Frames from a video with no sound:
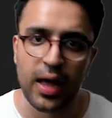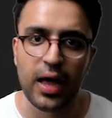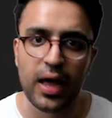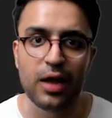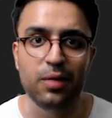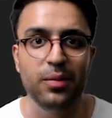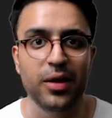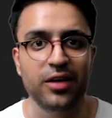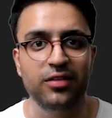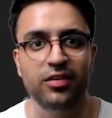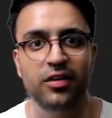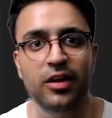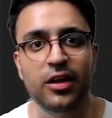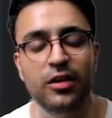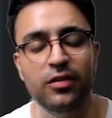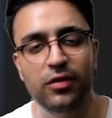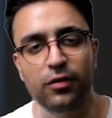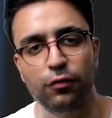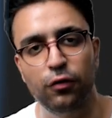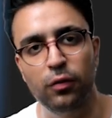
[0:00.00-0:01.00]
It makes it
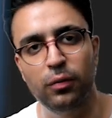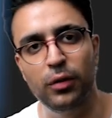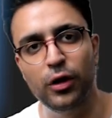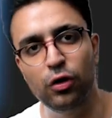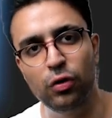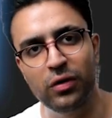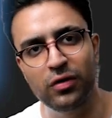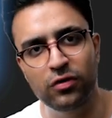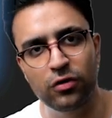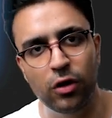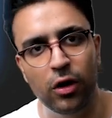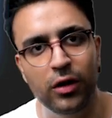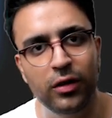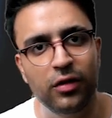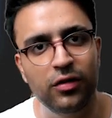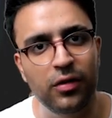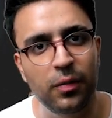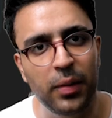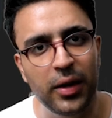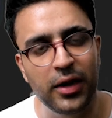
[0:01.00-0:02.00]
easy for me to install
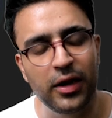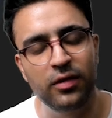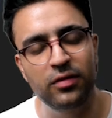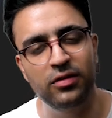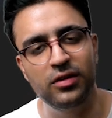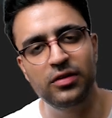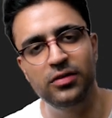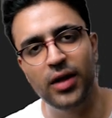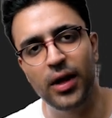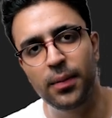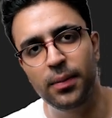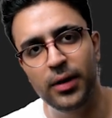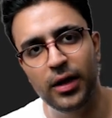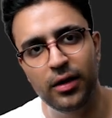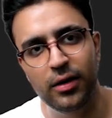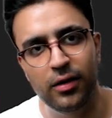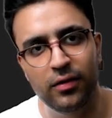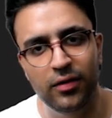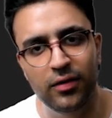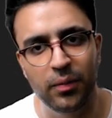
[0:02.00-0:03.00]
these dependencies, update
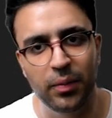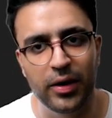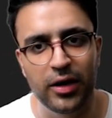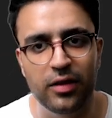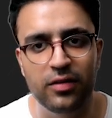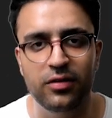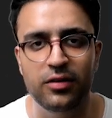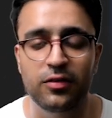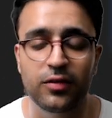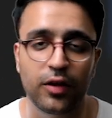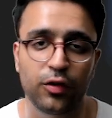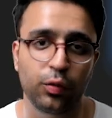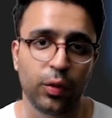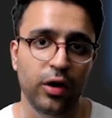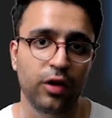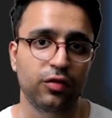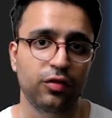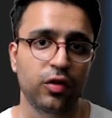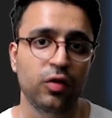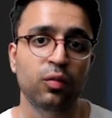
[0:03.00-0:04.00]
these dependencies, as
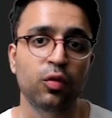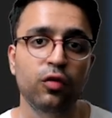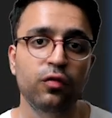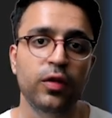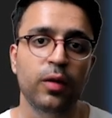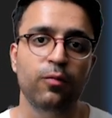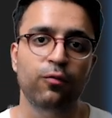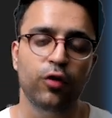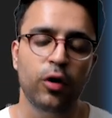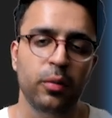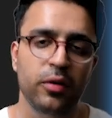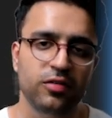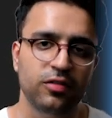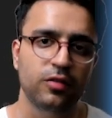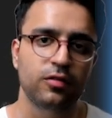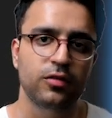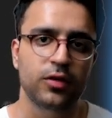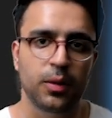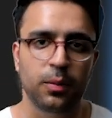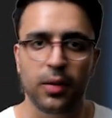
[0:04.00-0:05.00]
well as remove them from my
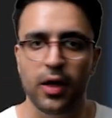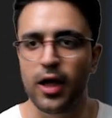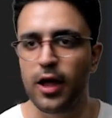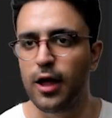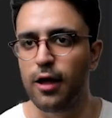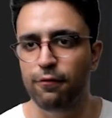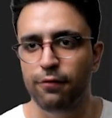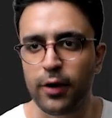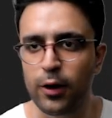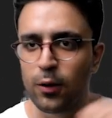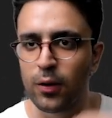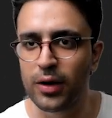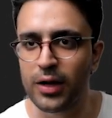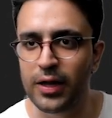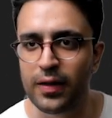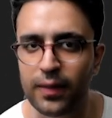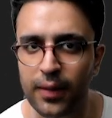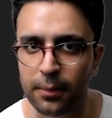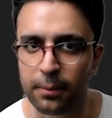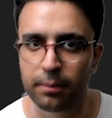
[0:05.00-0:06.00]
system if I don't
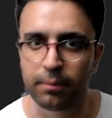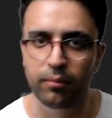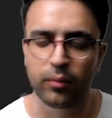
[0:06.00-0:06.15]
need them.